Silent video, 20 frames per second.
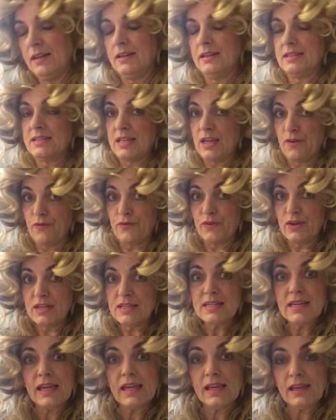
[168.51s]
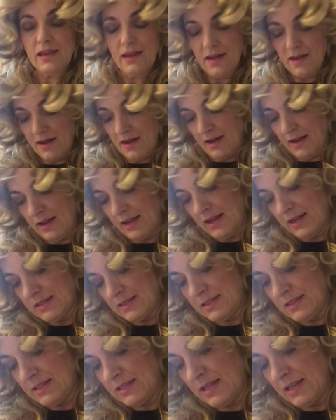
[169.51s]
and every day I had
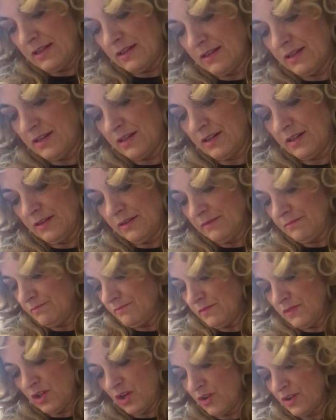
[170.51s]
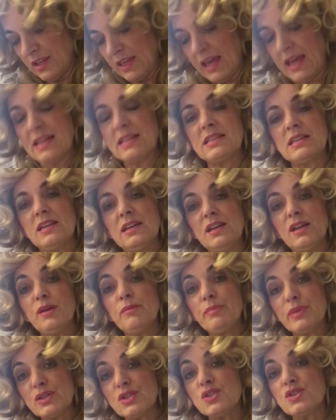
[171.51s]
to tell her, not yet,
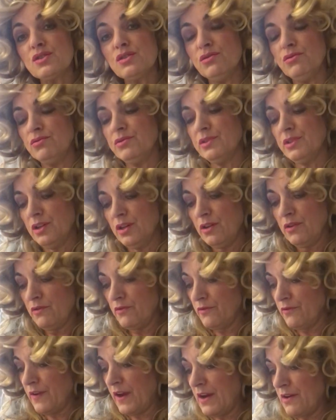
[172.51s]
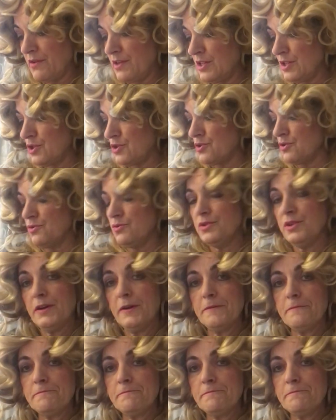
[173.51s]
but soon, very soon.